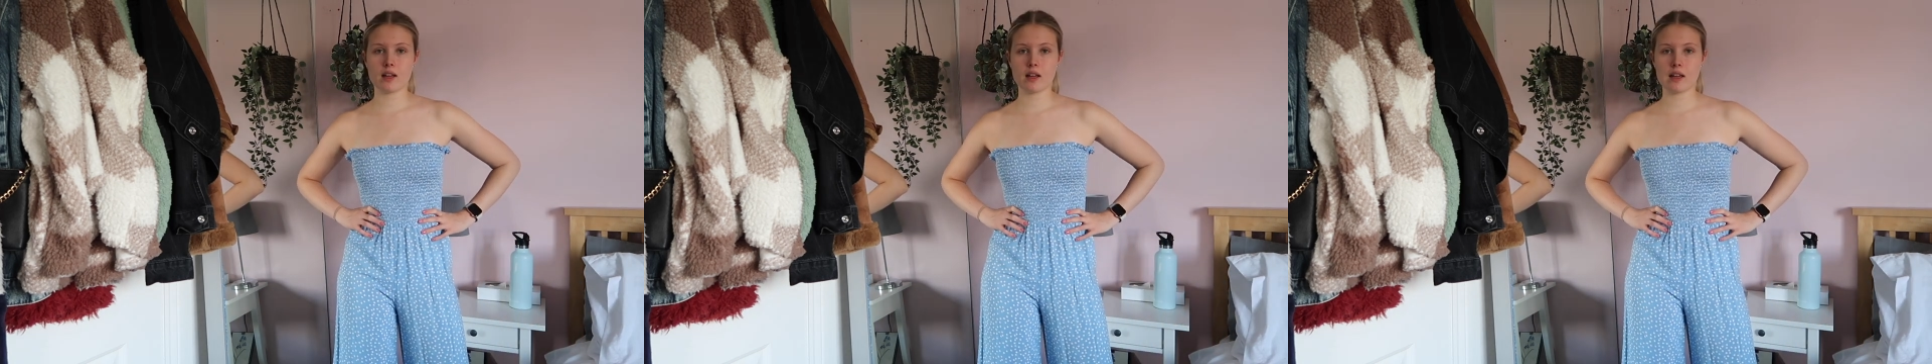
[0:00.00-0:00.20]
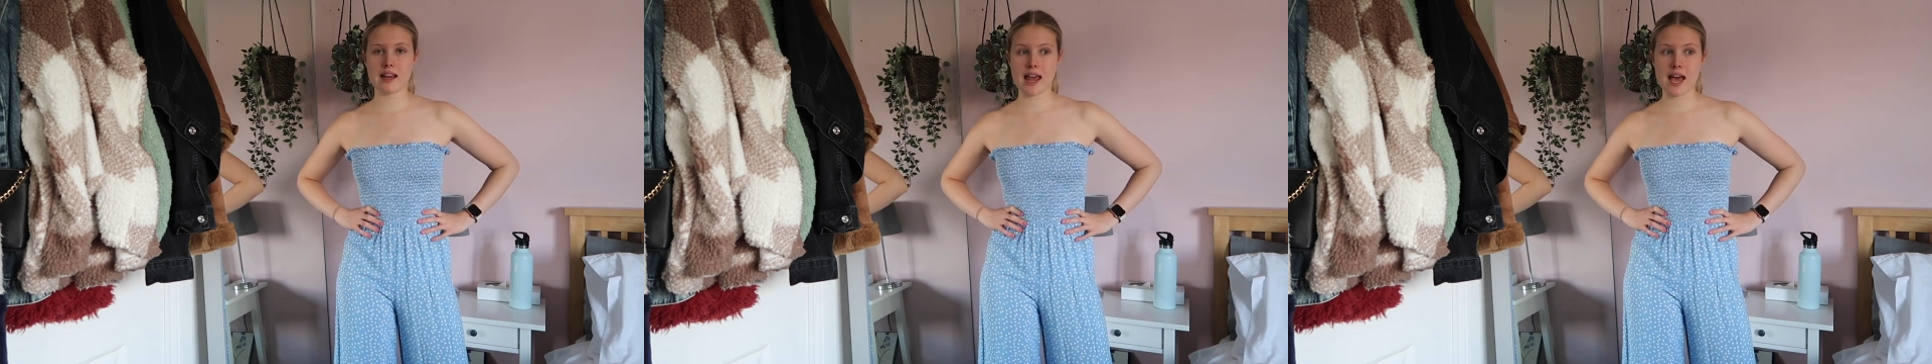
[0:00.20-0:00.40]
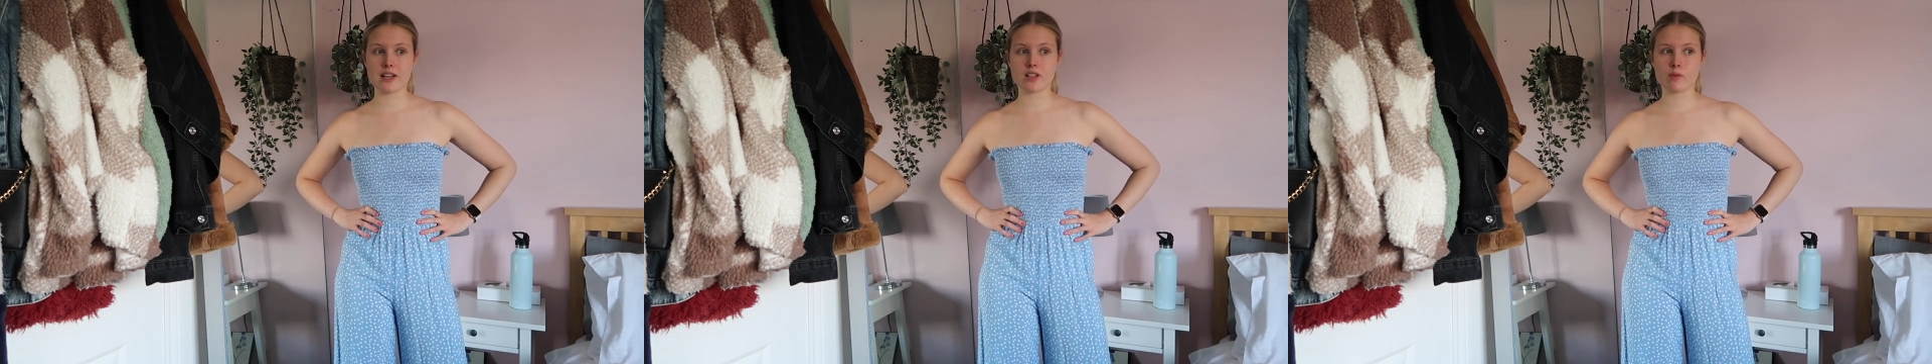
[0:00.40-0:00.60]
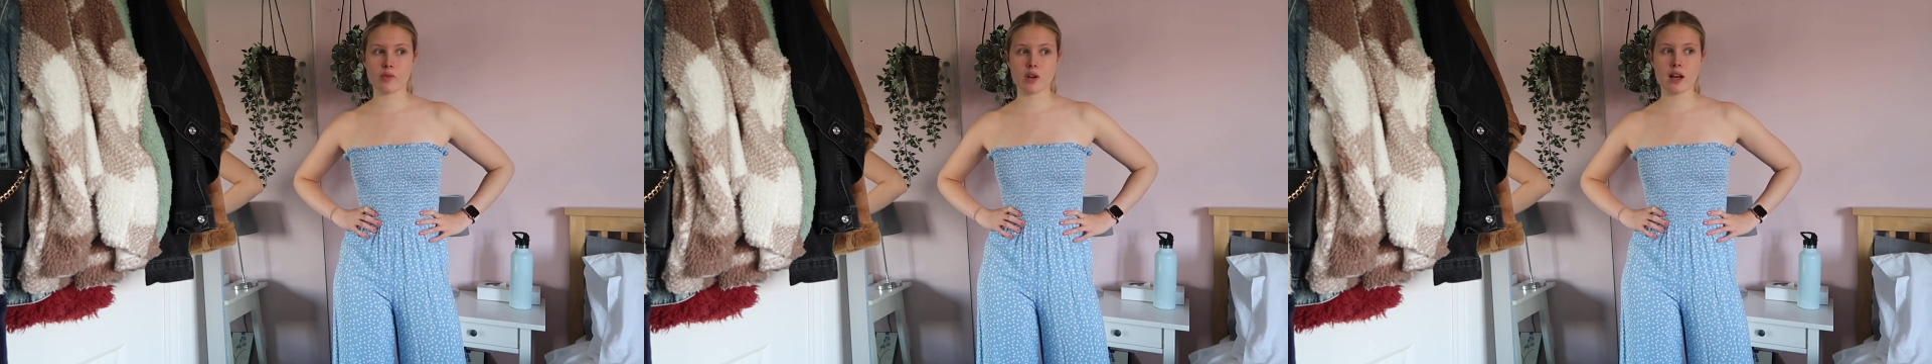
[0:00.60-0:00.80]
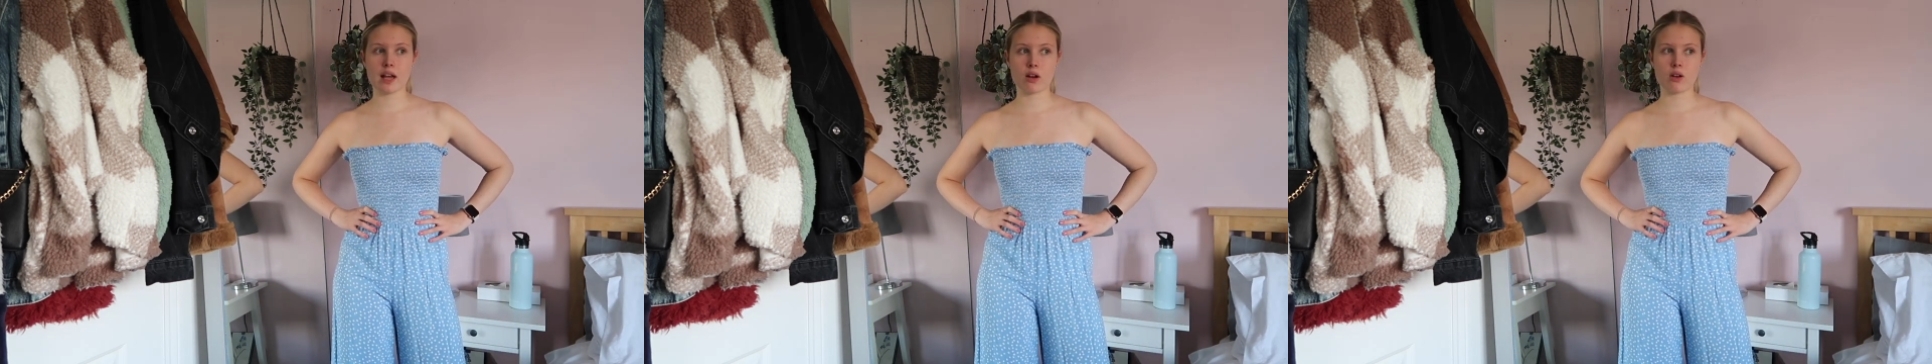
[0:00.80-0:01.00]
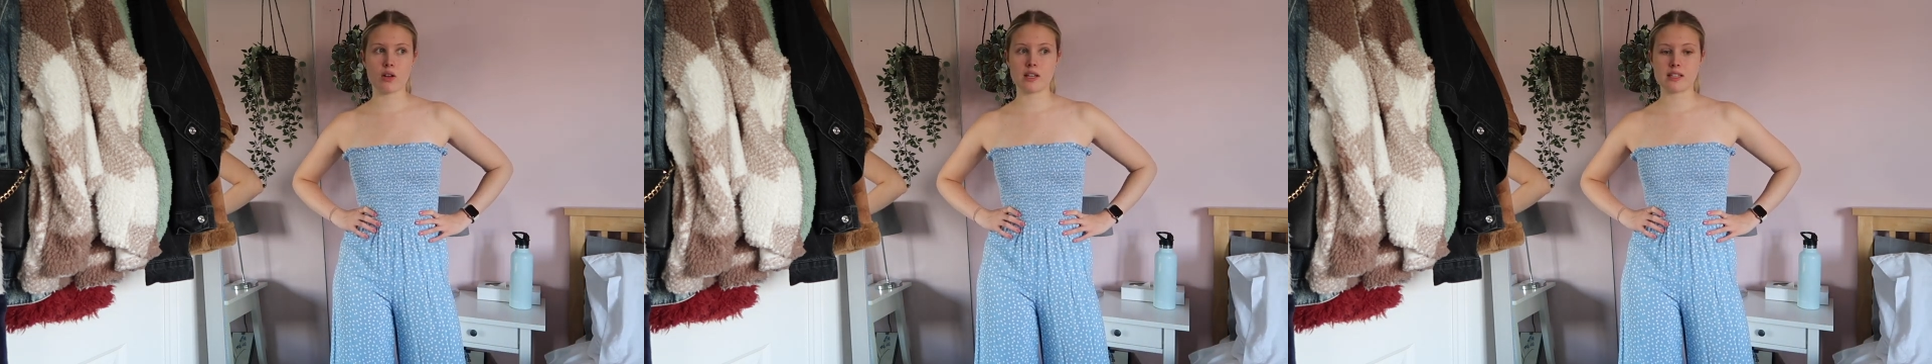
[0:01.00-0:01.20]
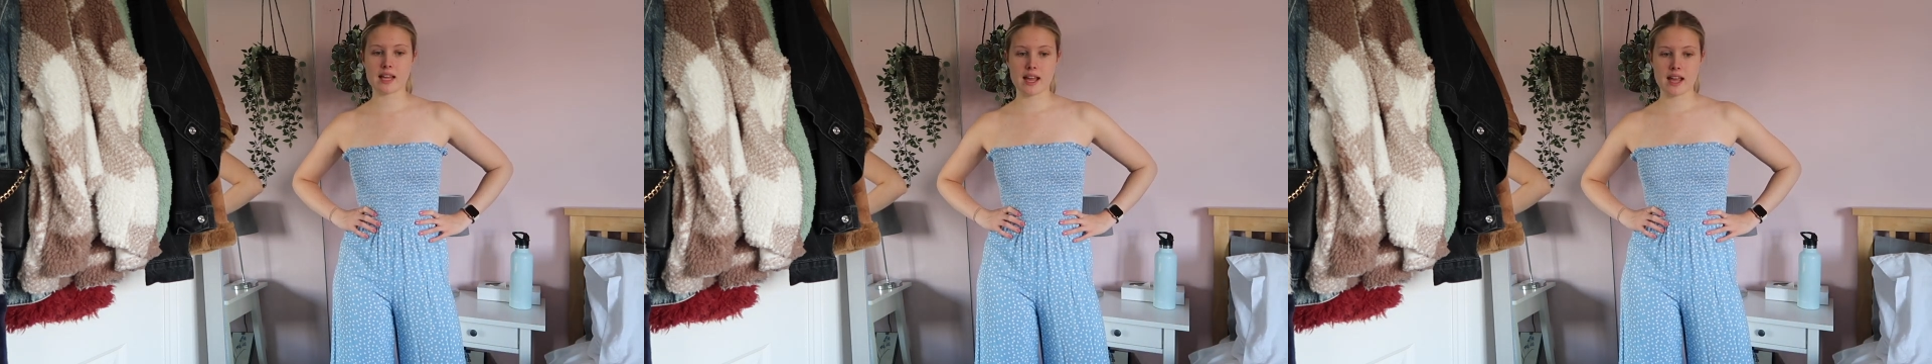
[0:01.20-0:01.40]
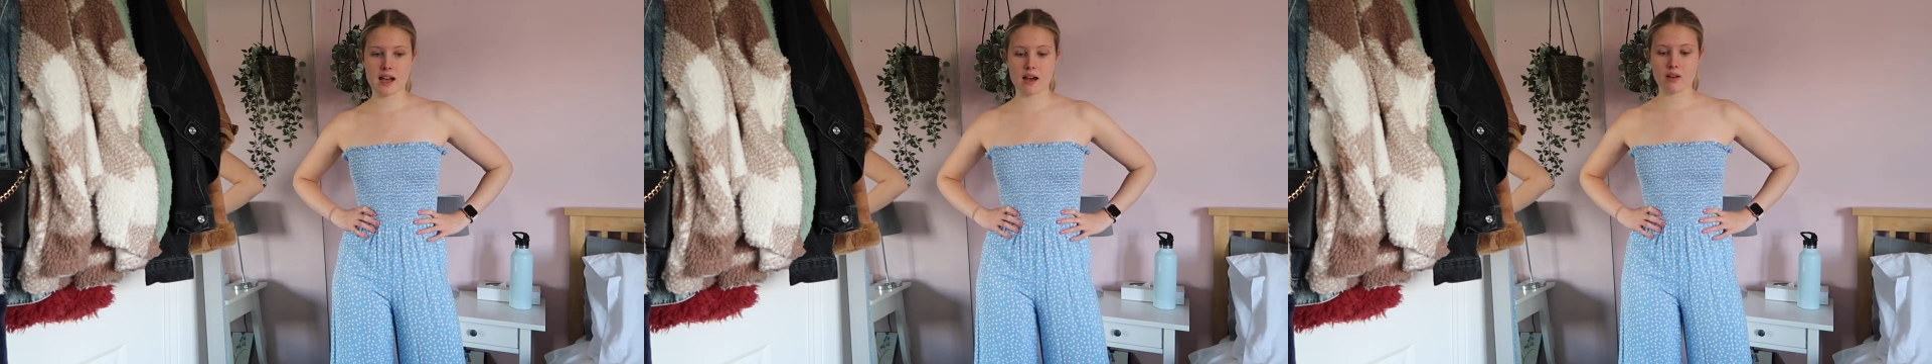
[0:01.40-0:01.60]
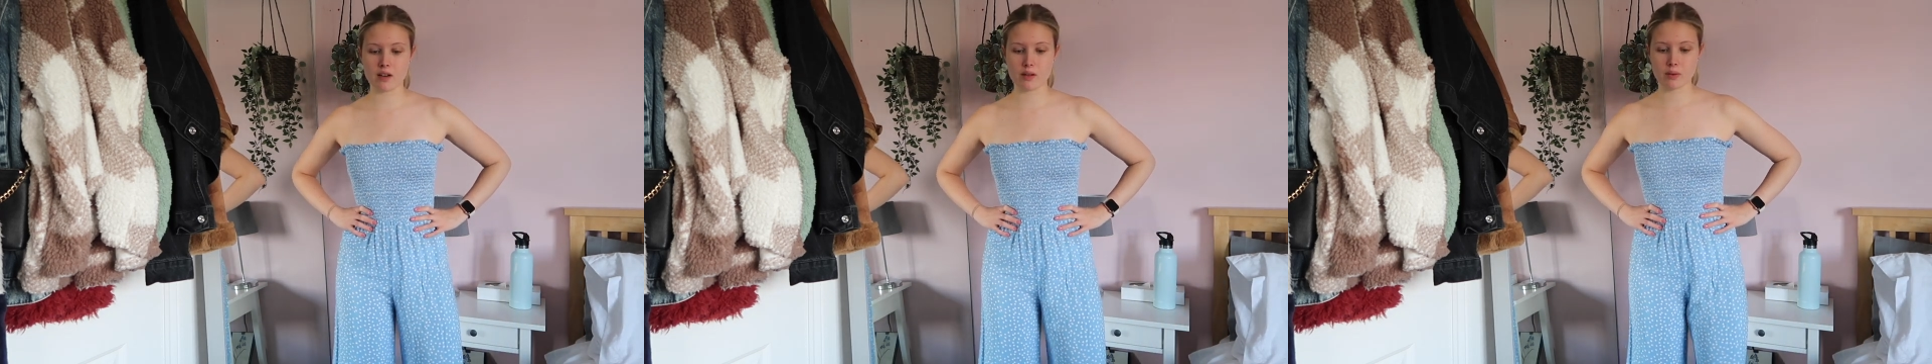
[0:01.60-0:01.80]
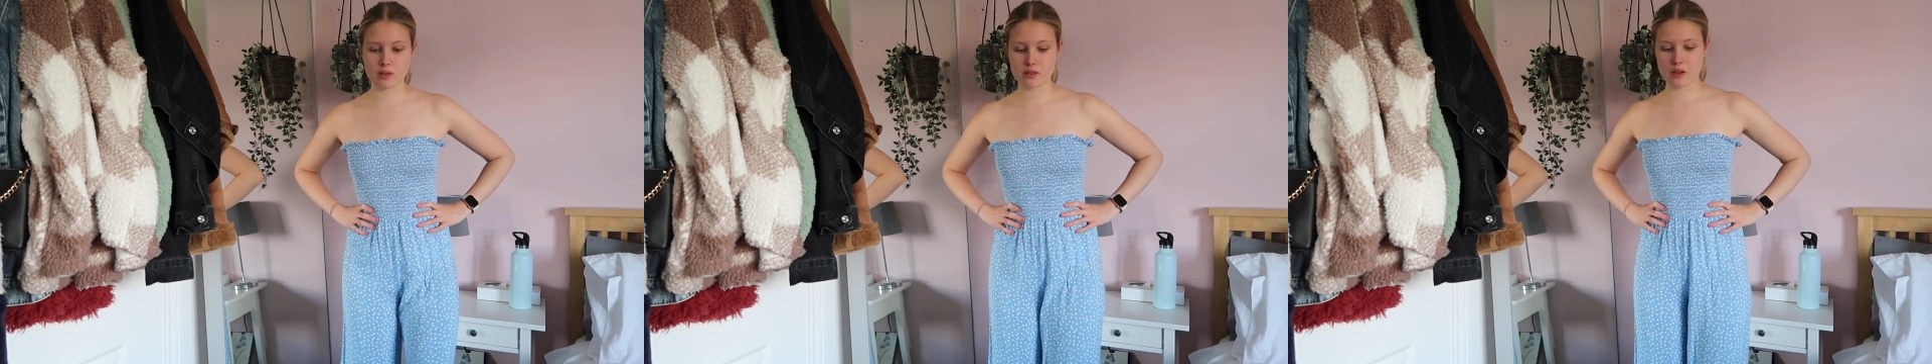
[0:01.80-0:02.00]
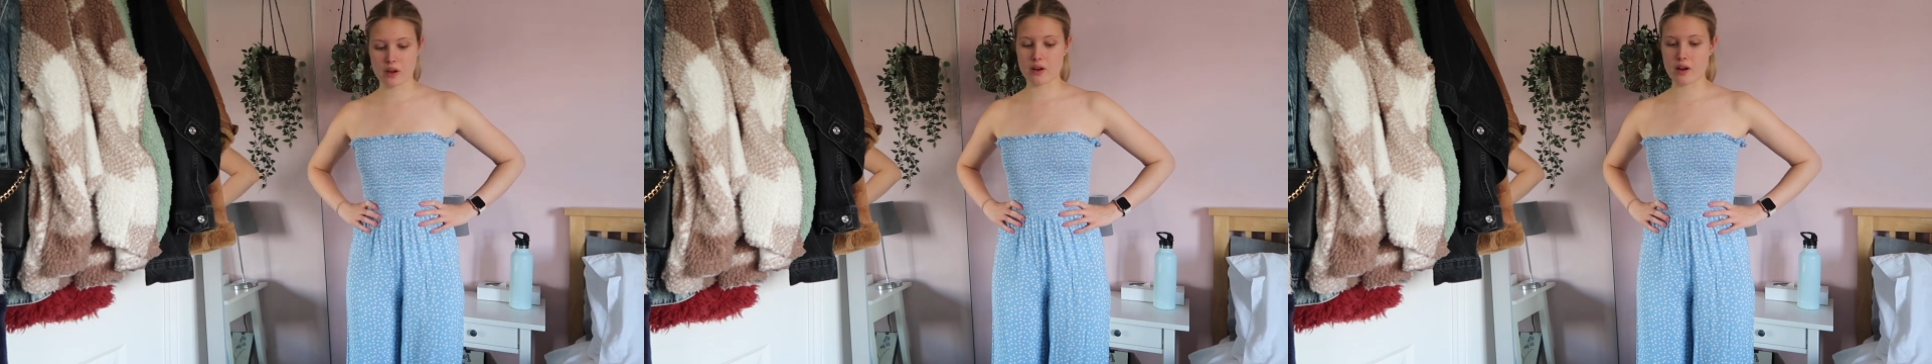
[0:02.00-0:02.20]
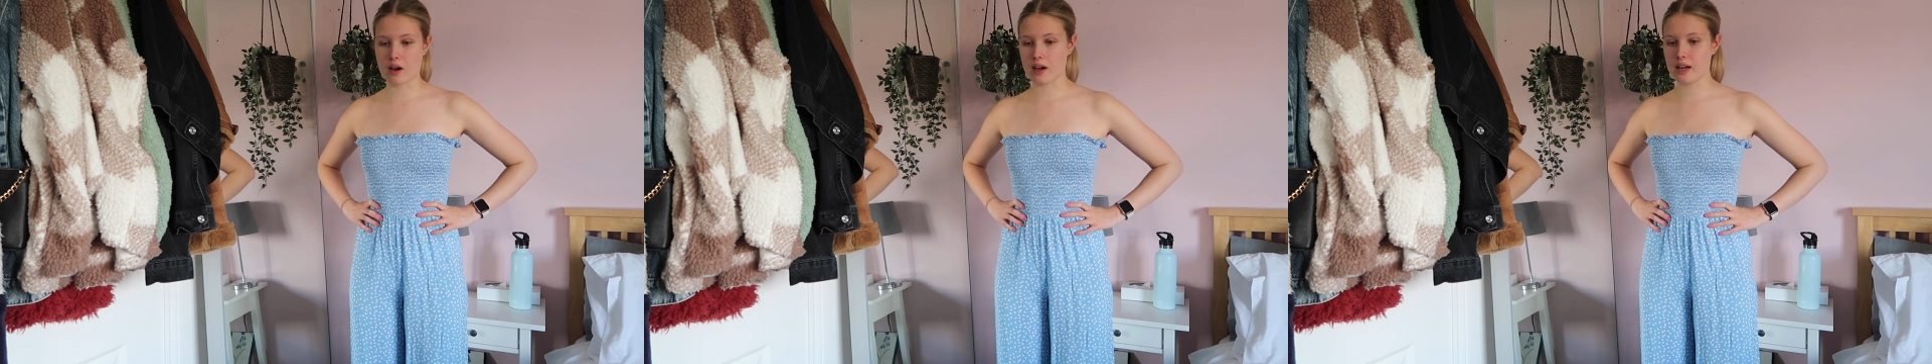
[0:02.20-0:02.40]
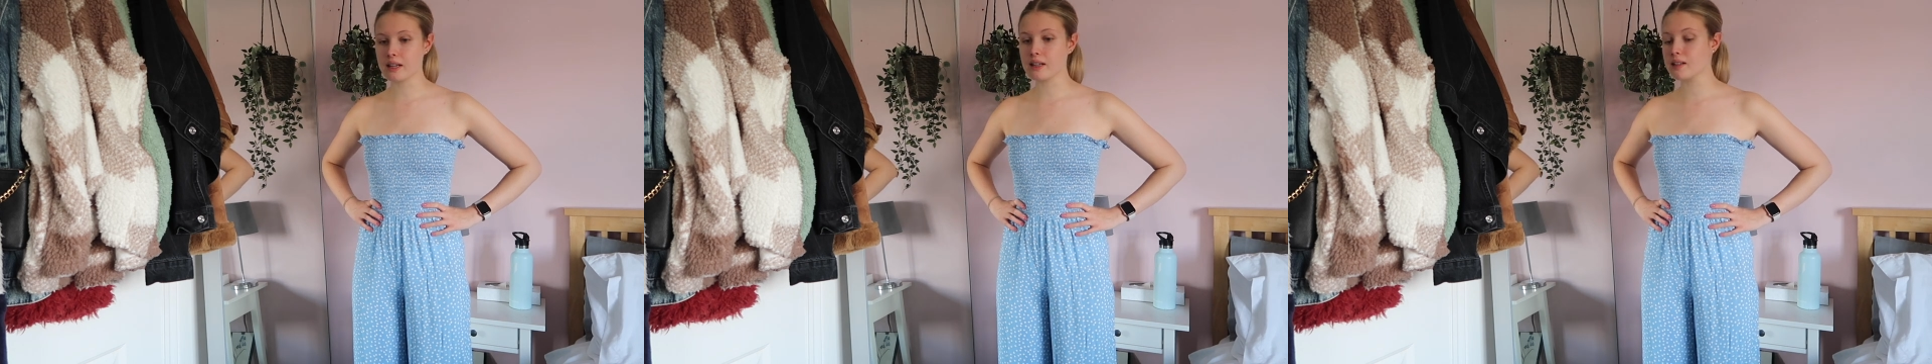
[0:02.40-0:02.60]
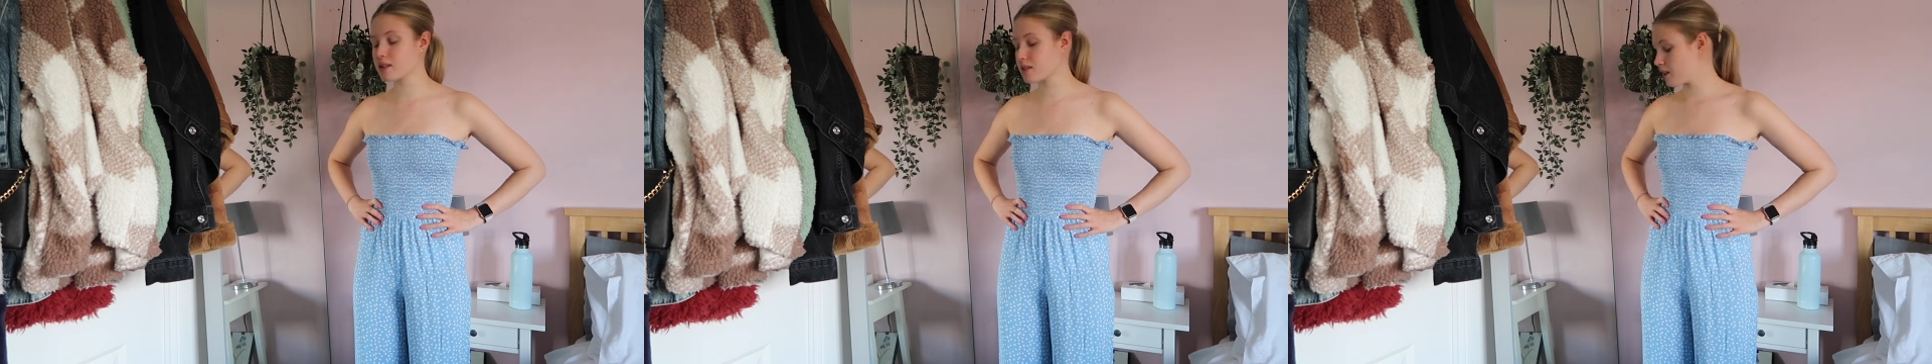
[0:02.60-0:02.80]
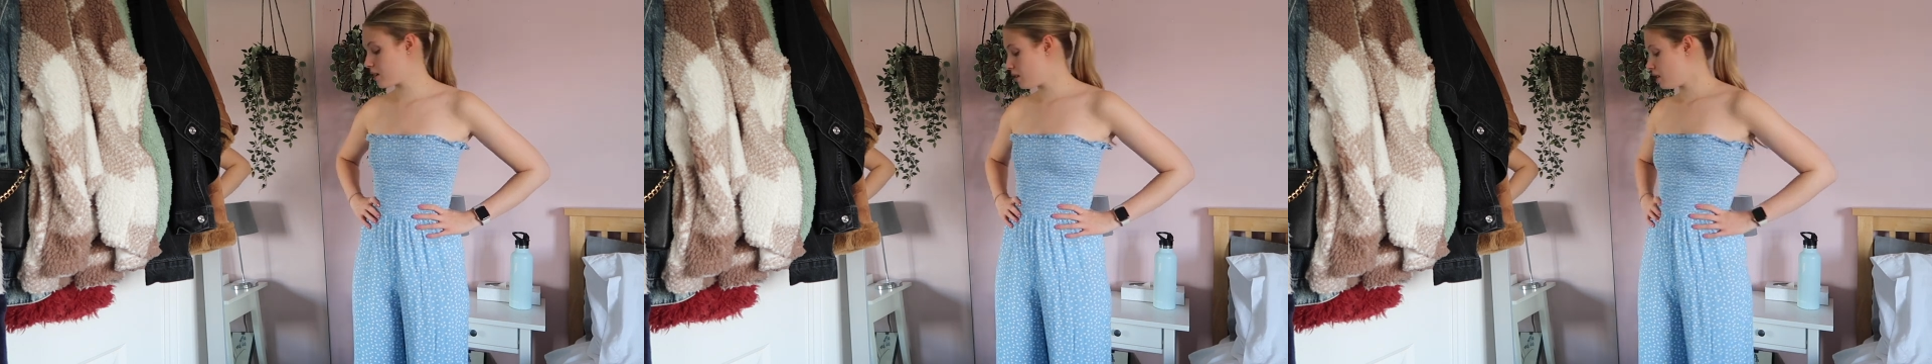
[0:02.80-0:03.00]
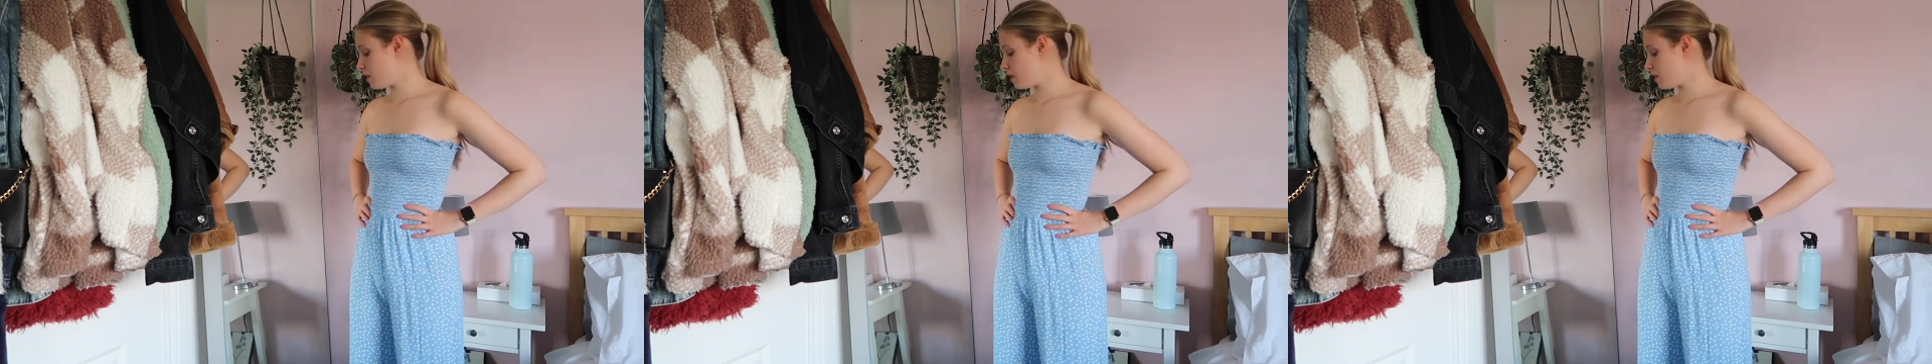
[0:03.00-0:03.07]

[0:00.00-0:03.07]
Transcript: in Edinburgh like on a day out, and it was so nice.